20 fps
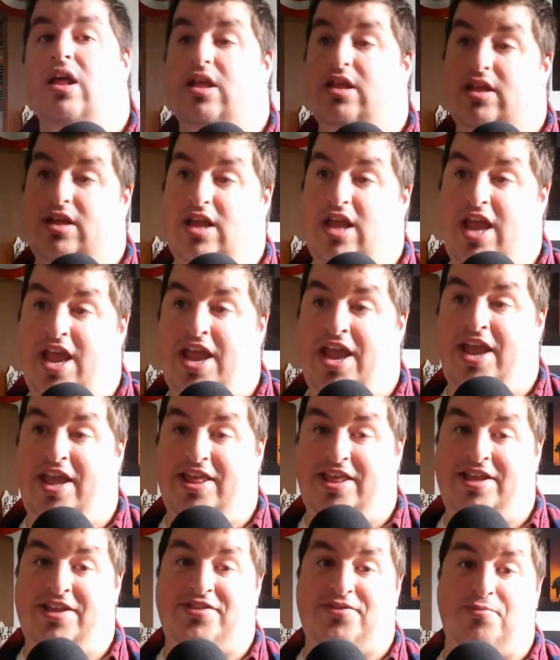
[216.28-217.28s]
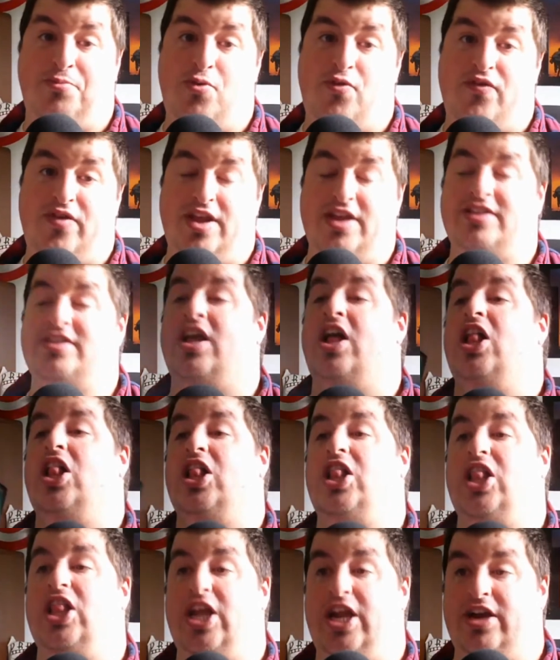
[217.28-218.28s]
This movie is
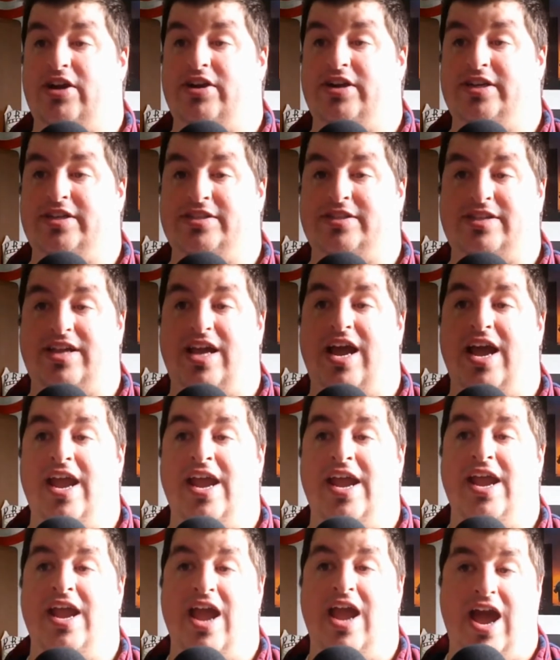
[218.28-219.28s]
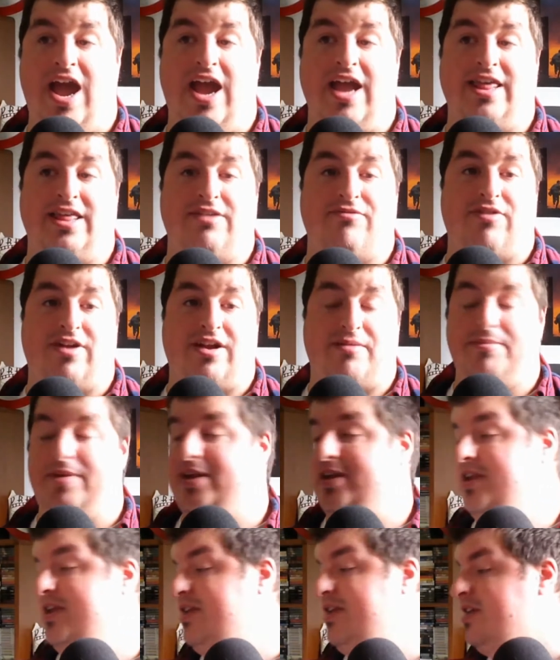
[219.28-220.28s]
hilarious. I highly
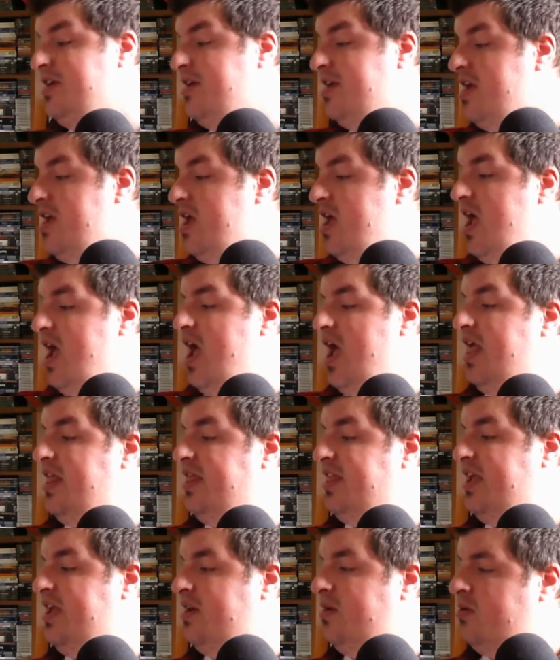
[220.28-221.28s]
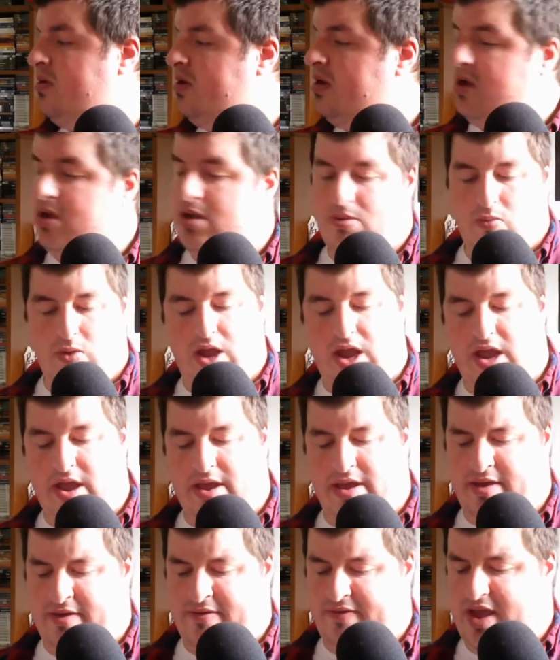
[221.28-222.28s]
recommend it. And then we have